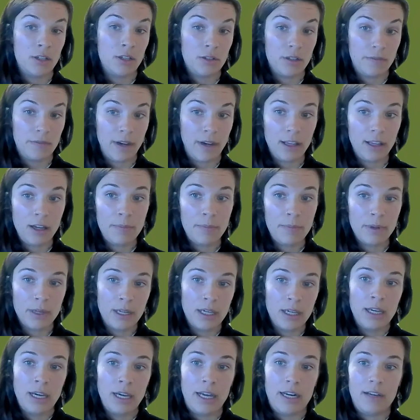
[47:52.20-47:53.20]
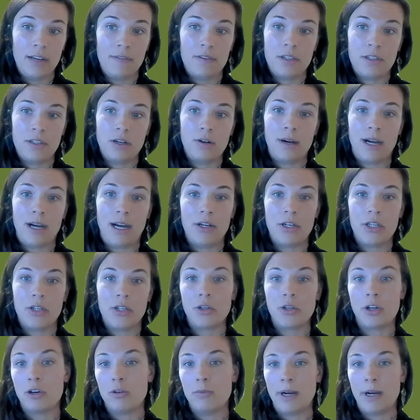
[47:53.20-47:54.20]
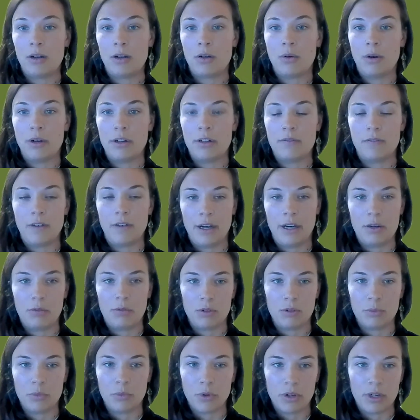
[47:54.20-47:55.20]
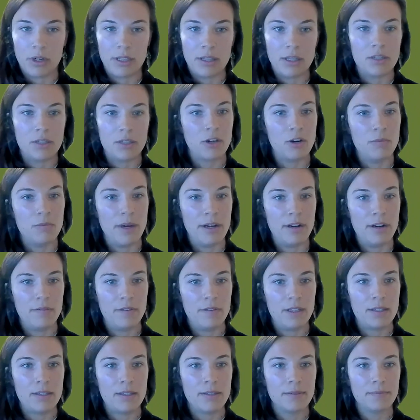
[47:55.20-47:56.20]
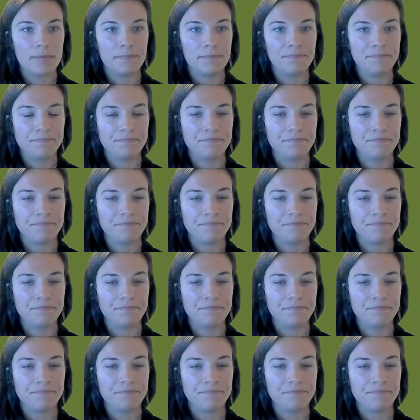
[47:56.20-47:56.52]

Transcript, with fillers: you develop, and if so, how do you go about quantifying or reporting these co-benefits?